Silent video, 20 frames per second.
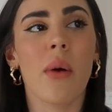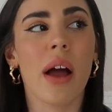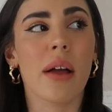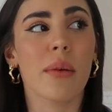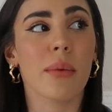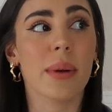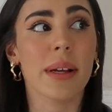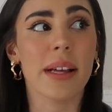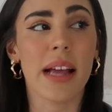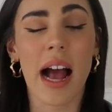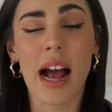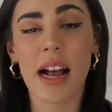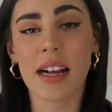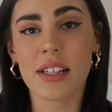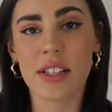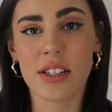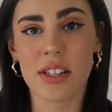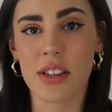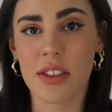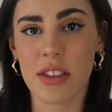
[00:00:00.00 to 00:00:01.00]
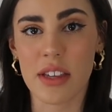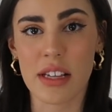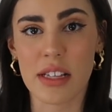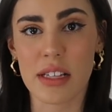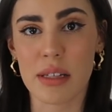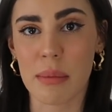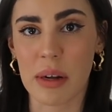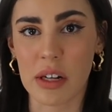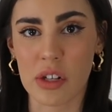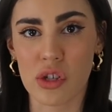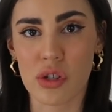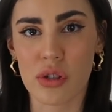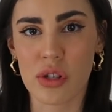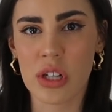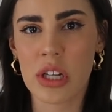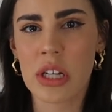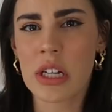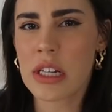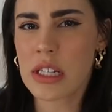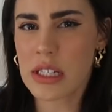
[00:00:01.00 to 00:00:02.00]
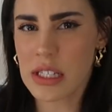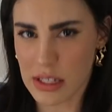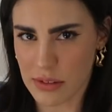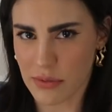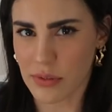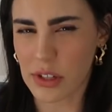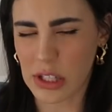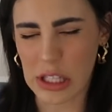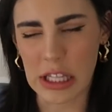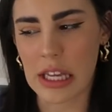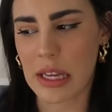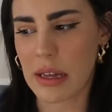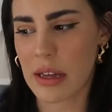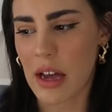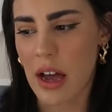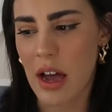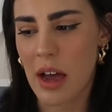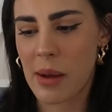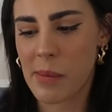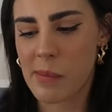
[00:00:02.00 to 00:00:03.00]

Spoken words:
I react to things much differently,